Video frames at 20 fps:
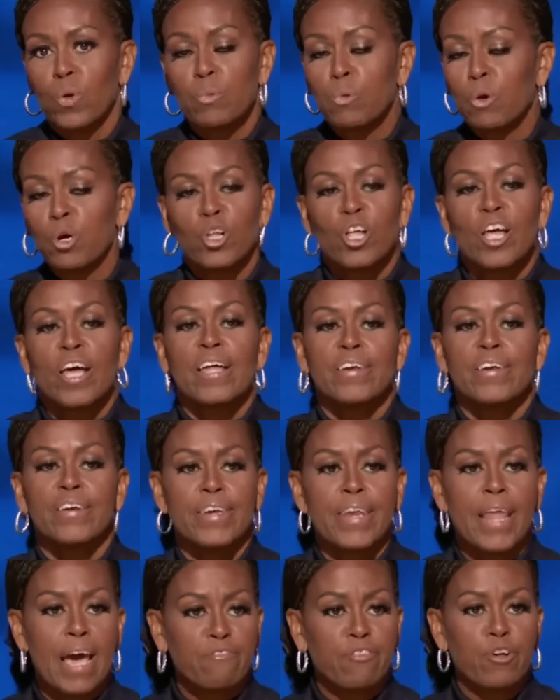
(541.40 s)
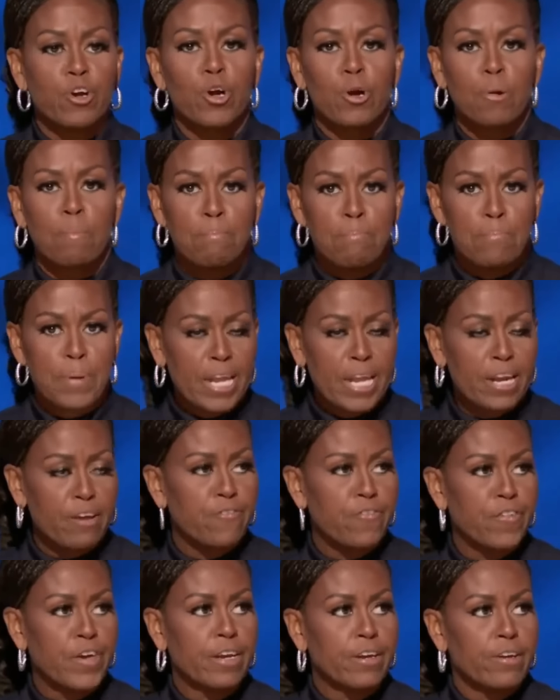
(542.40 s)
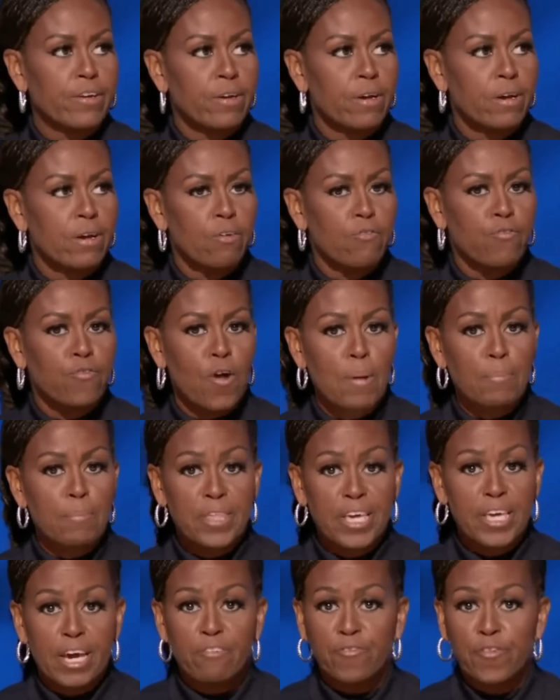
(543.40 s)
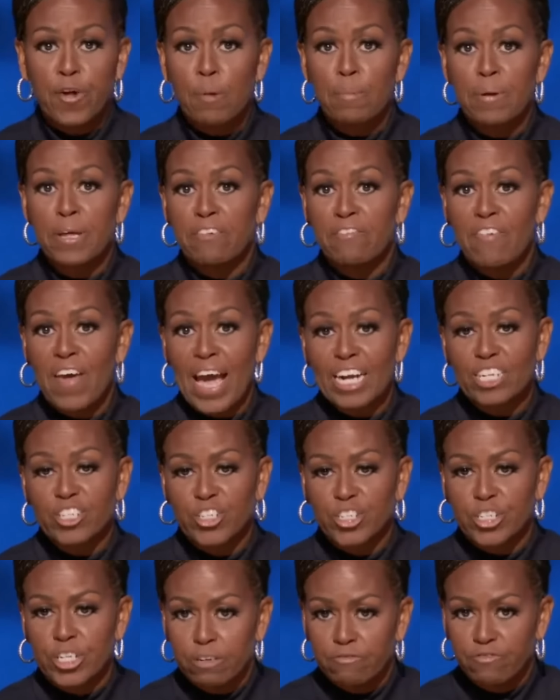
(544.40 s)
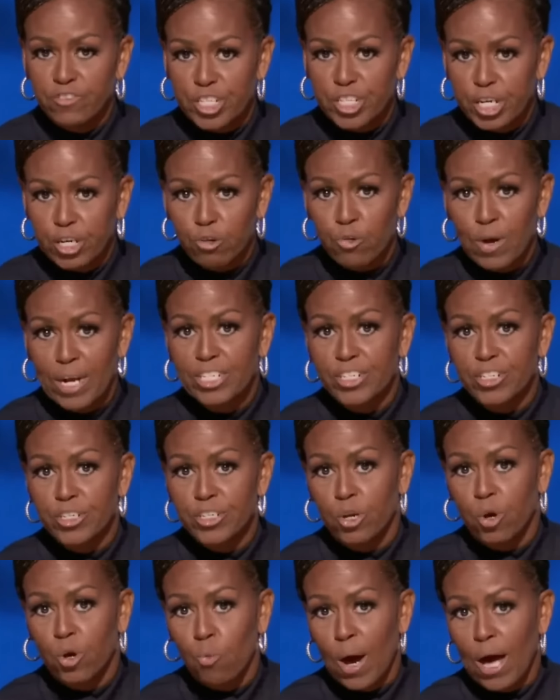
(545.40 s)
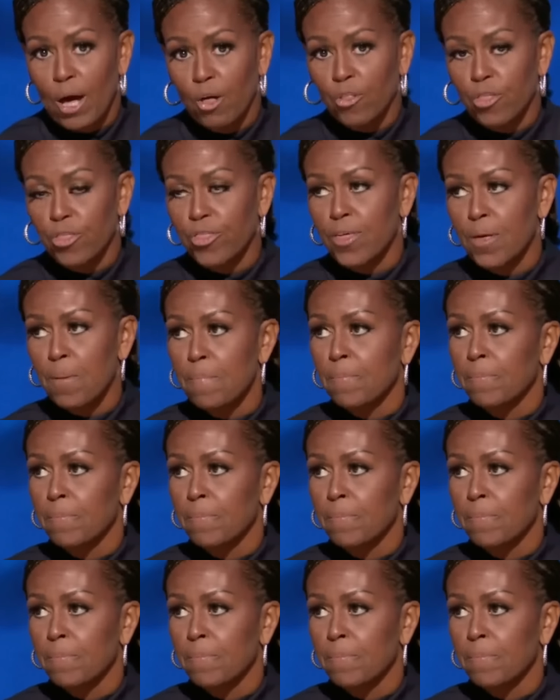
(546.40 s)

We will never benefit from the affirmative action of generational wealth.